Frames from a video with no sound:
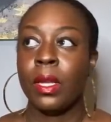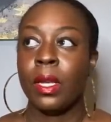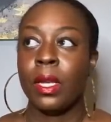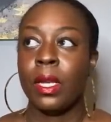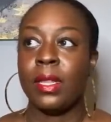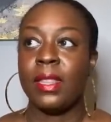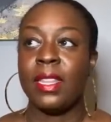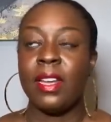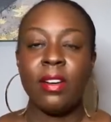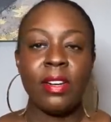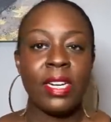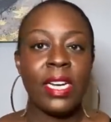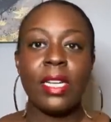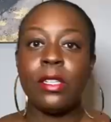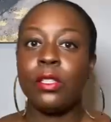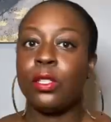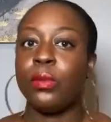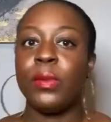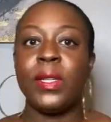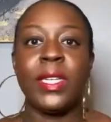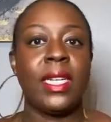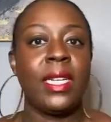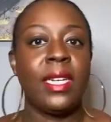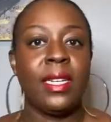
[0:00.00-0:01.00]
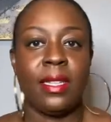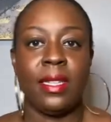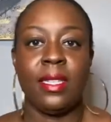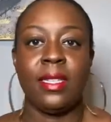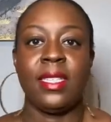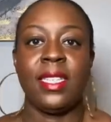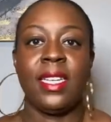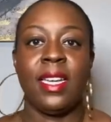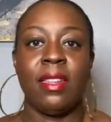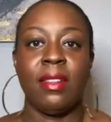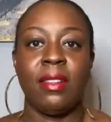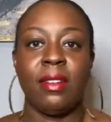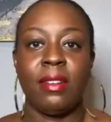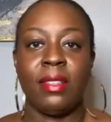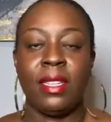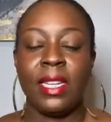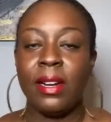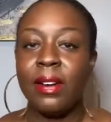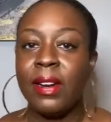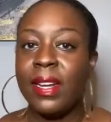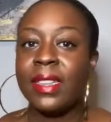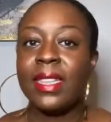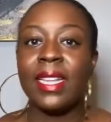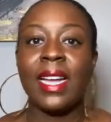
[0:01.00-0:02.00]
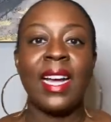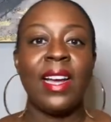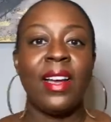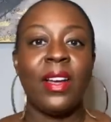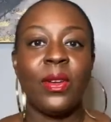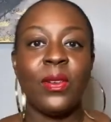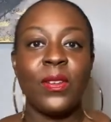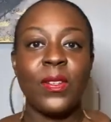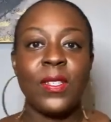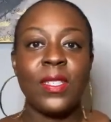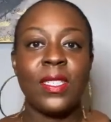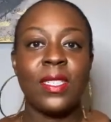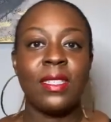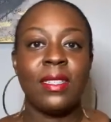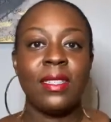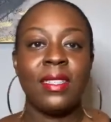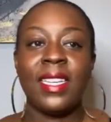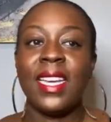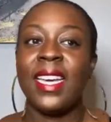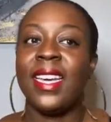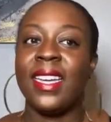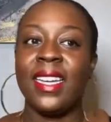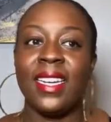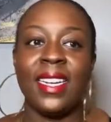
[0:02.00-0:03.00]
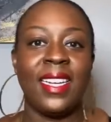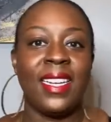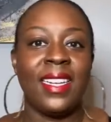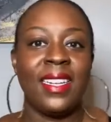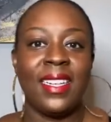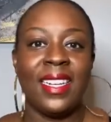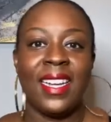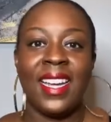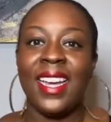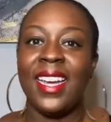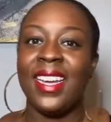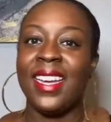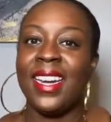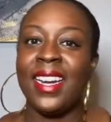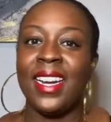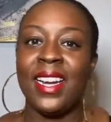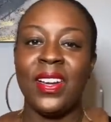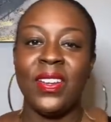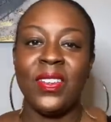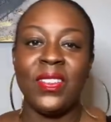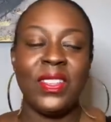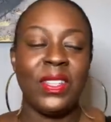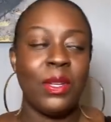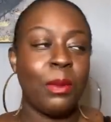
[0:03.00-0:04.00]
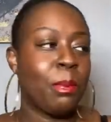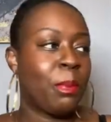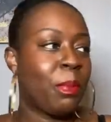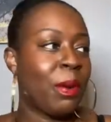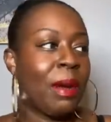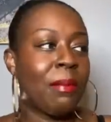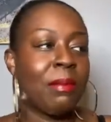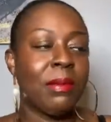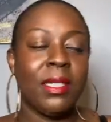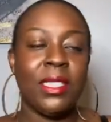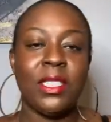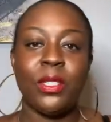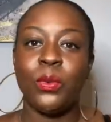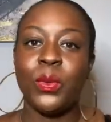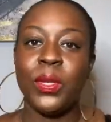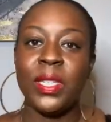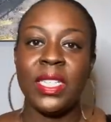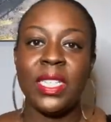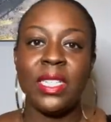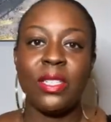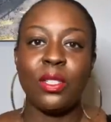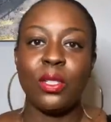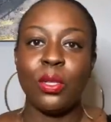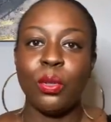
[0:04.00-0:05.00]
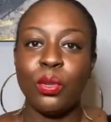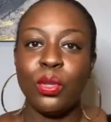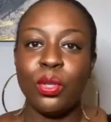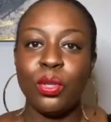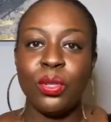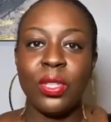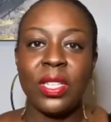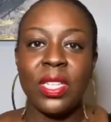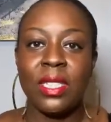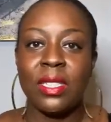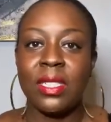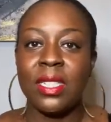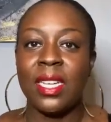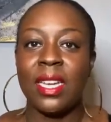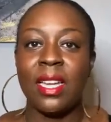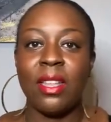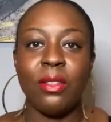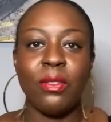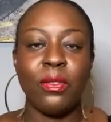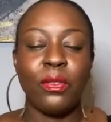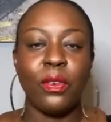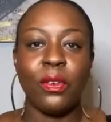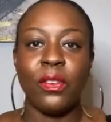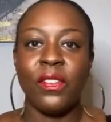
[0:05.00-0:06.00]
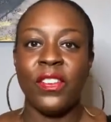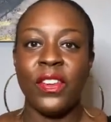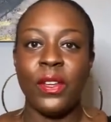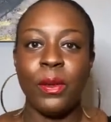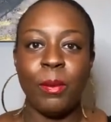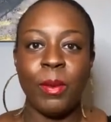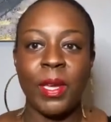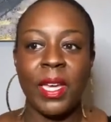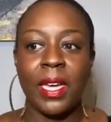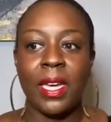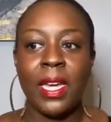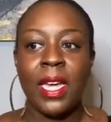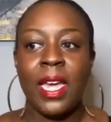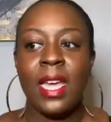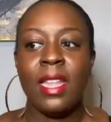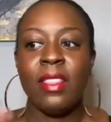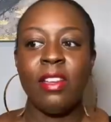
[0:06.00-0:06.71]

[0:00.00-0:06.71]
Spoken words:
they're not doing anything together. They're at the house kicking it, hanging out. They're probably doing these social things together for filming.